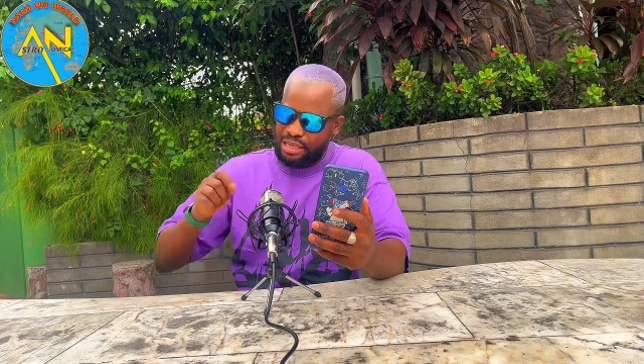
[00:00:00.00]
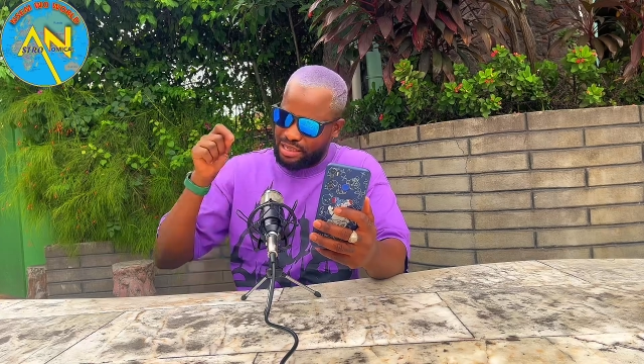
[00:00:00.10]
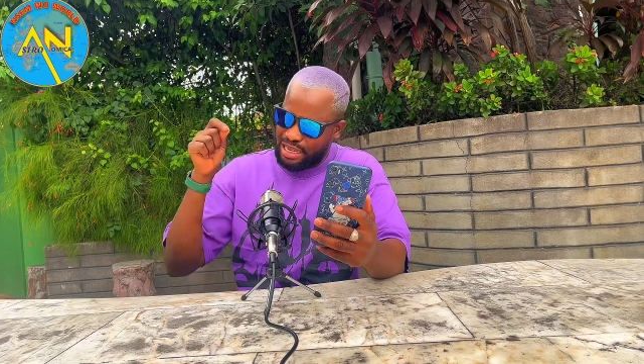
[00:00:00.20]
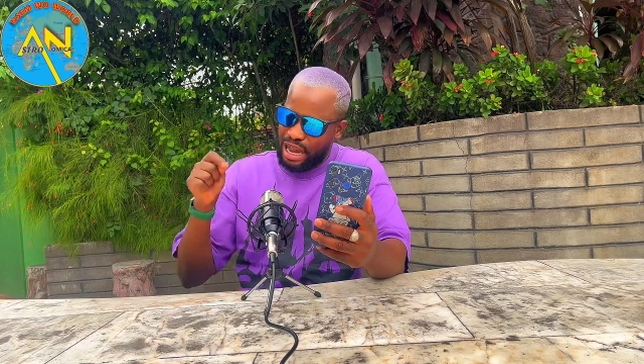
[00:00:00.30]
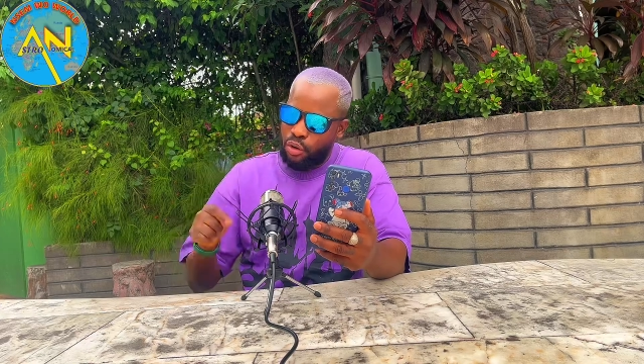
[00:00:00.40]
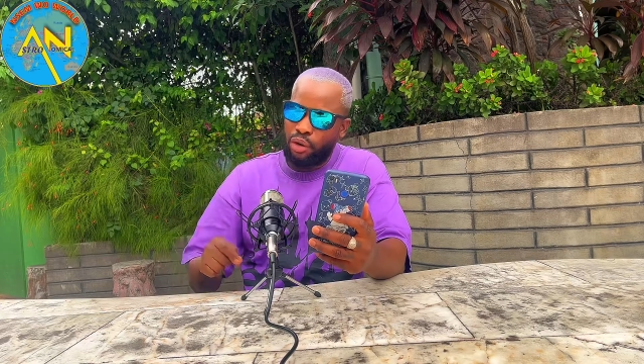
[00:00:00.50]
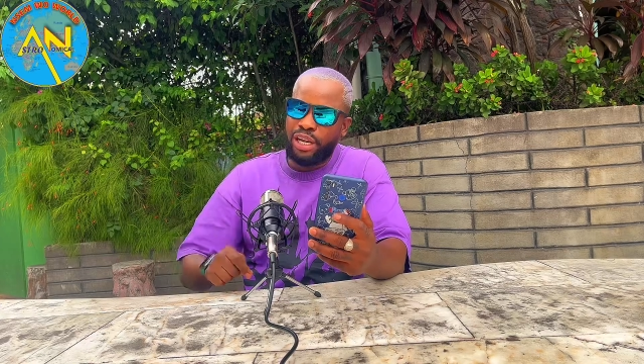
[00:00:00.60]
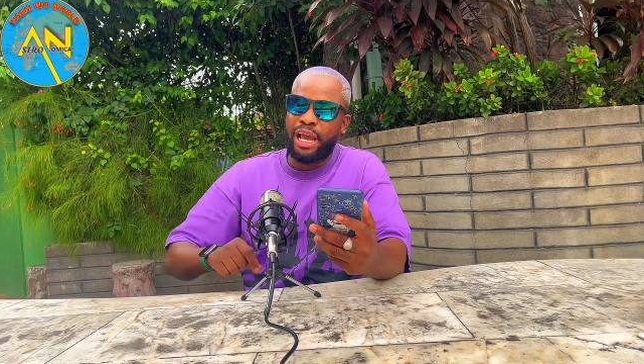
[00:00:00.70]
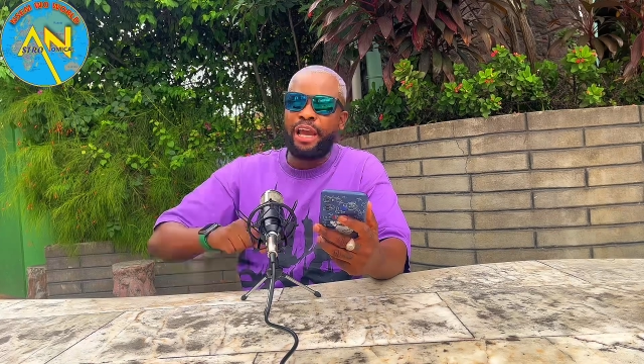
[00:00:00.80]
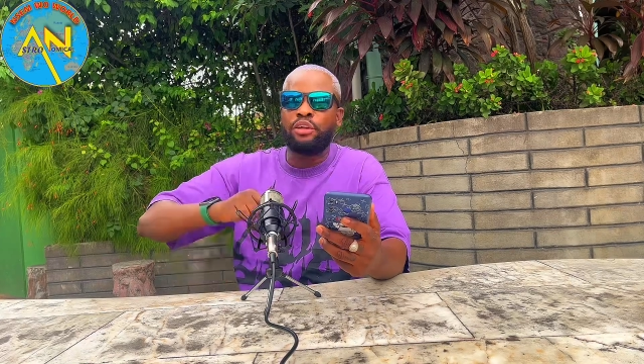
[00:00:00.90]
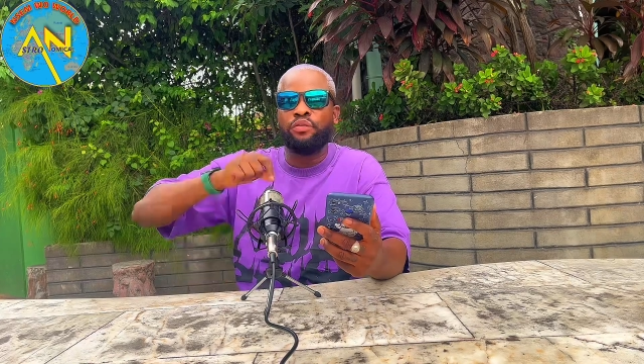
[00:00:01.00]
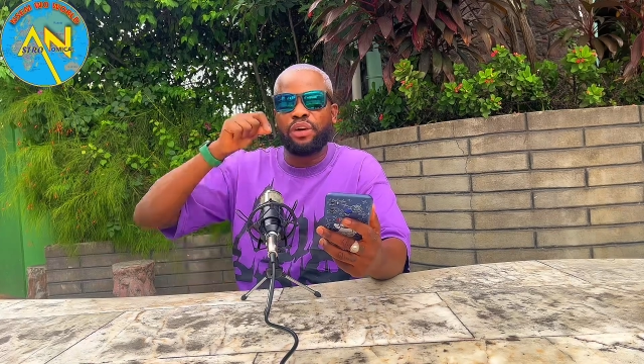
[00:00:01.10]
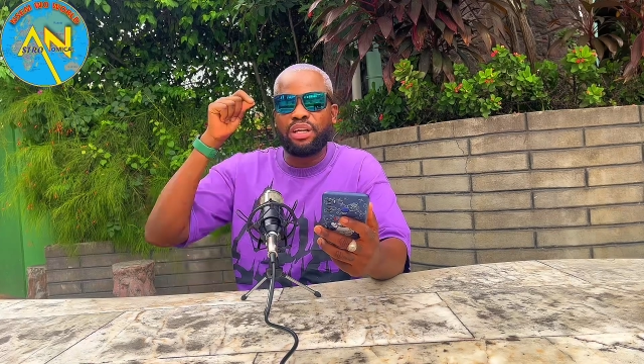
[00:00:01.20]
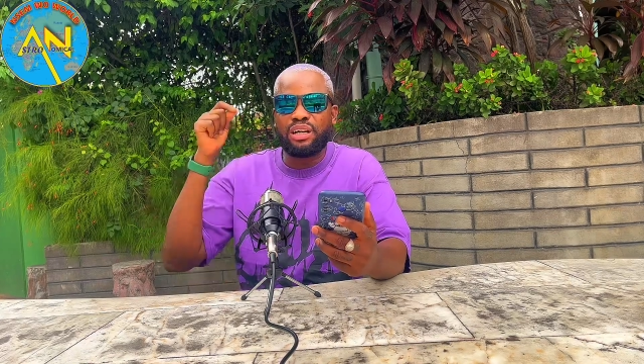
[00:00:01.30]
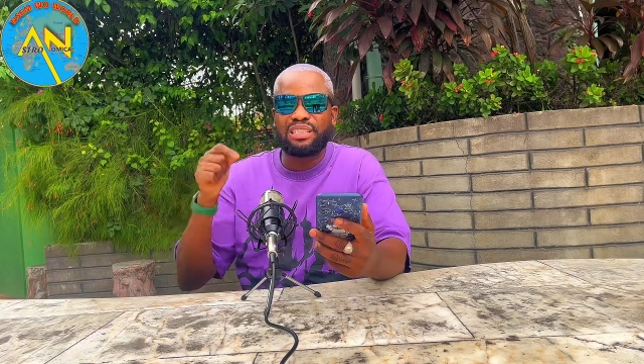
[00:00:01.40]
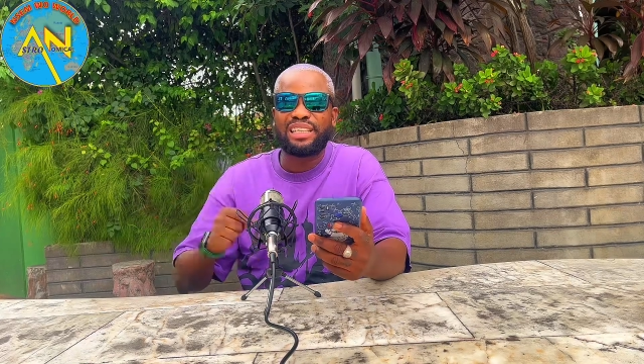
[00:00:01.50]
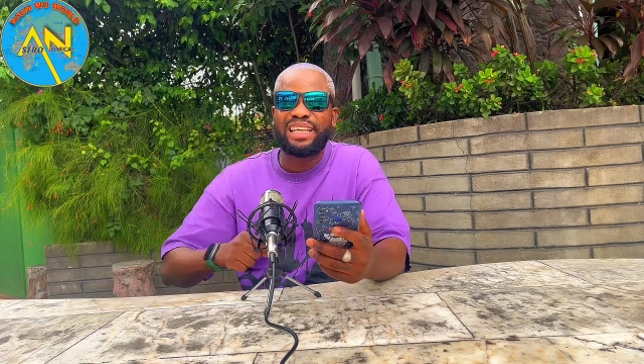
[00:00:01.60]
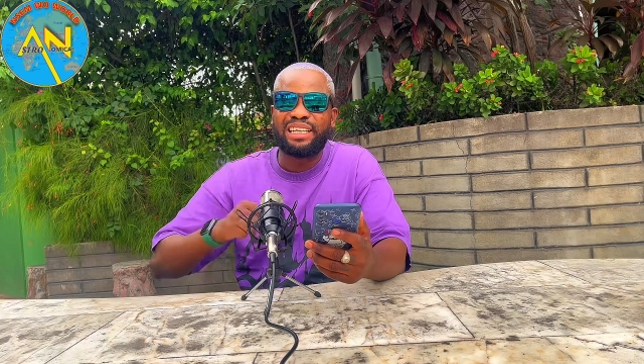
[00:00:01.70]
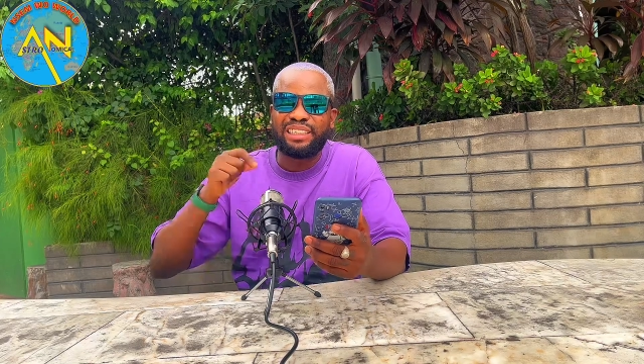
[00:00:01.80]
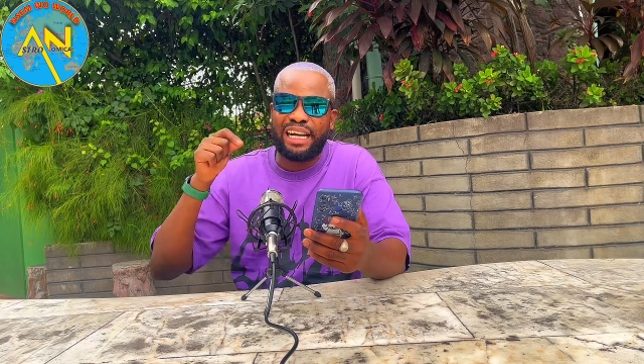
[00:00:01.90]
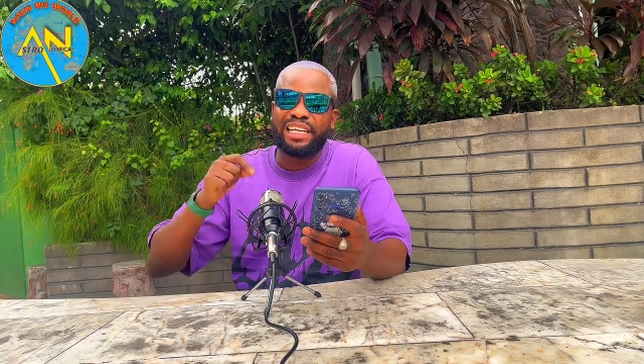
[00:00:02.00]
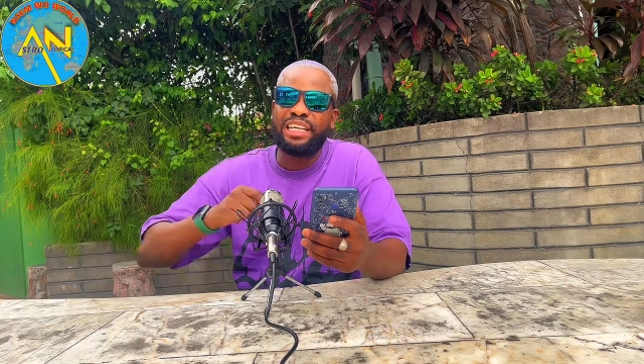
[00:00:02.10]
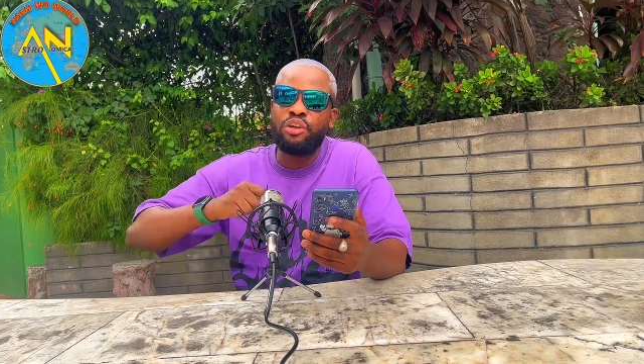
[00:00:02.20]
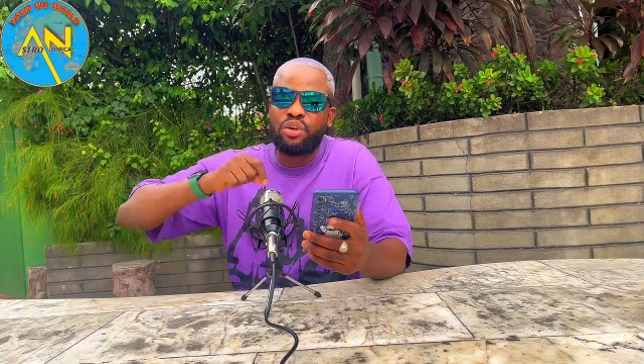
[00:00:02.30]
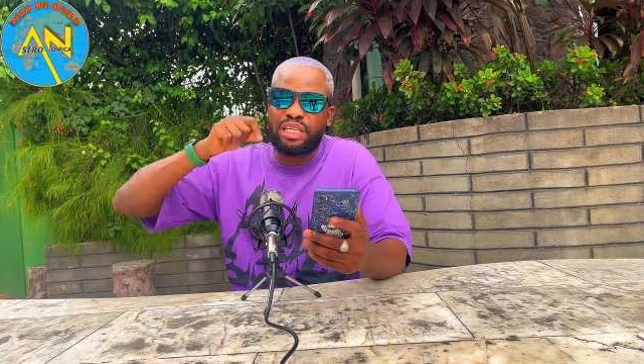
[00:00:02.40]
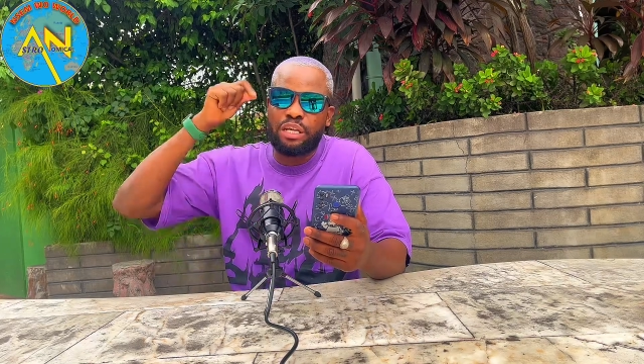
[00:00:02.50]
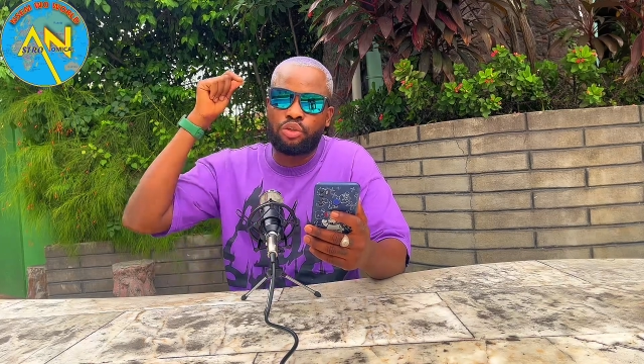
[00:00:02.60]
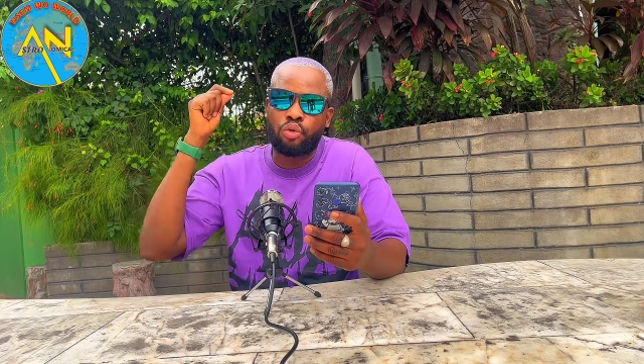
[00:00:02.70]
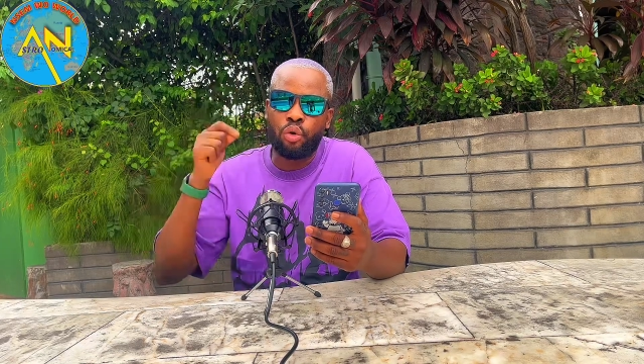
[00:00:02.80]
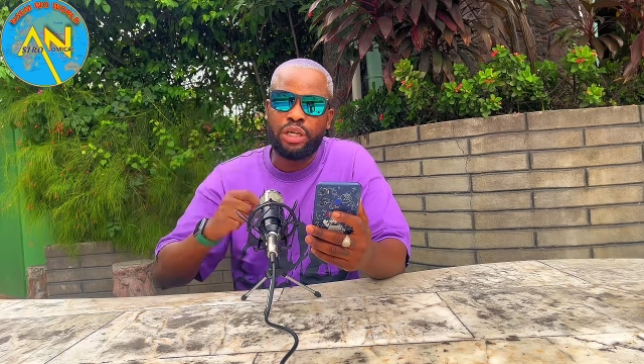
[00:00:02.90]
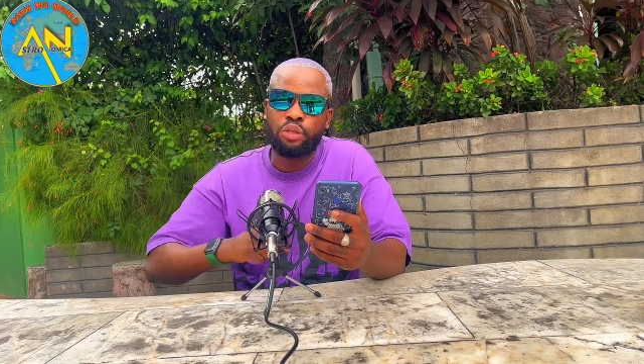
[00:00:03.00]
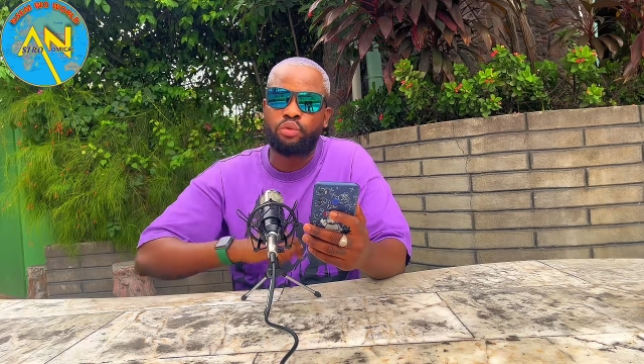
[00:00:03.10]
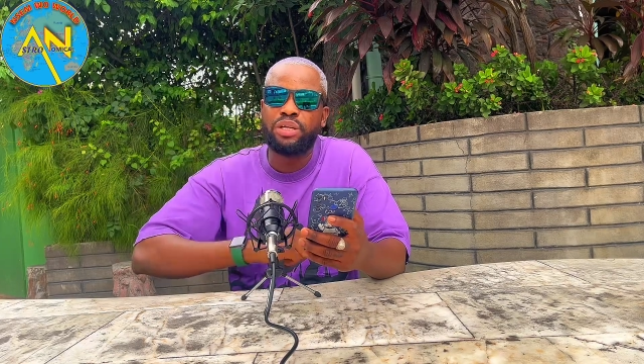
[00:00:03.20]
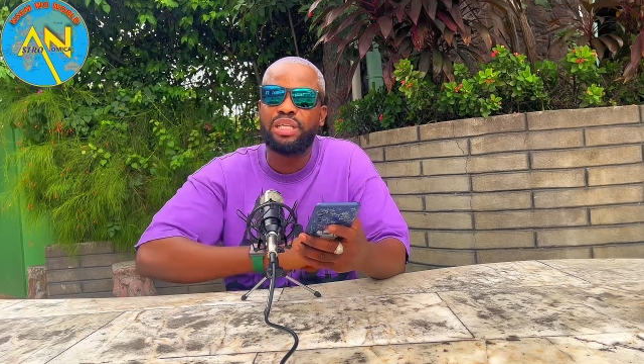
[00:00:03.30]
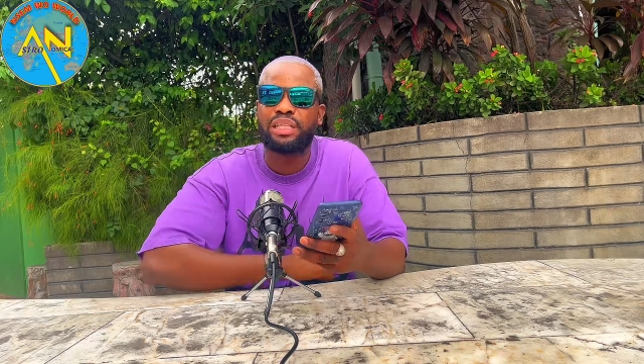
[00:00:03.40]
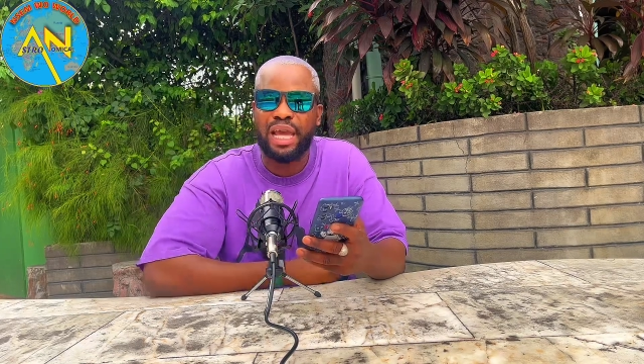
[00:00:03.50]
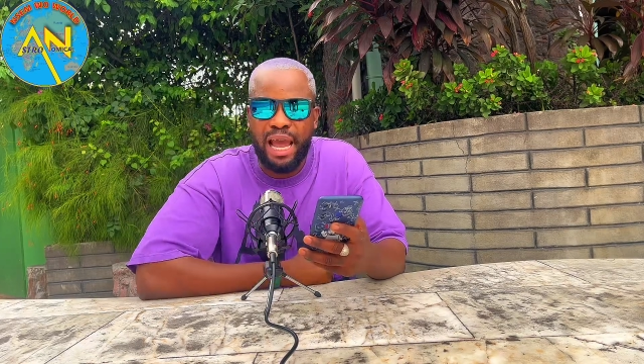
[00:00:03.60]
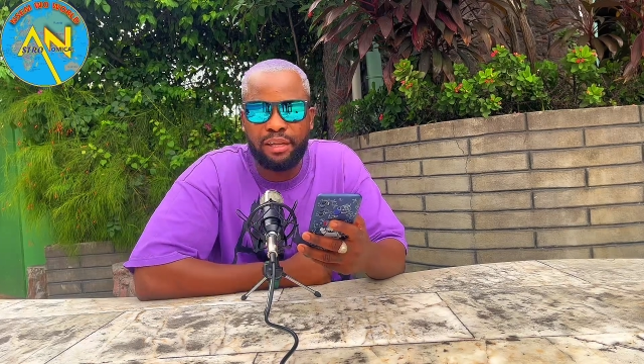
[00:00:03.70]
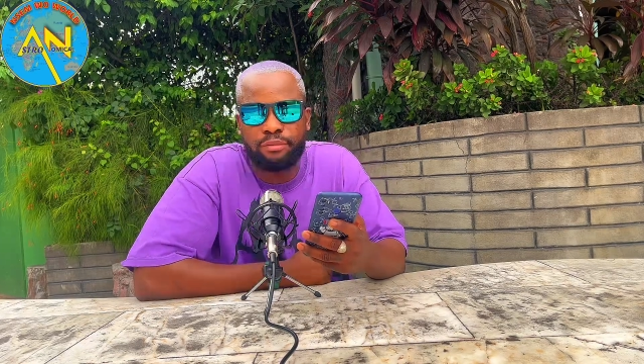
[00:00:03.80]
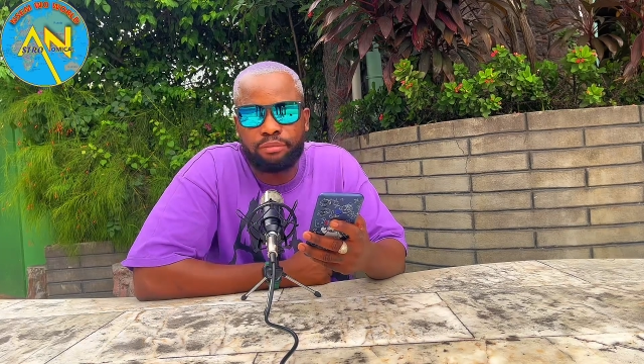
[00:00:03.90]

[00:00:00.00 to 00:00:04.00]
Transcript: Sarkodie and Yvonne Nelson killed an innocent soul in 2010.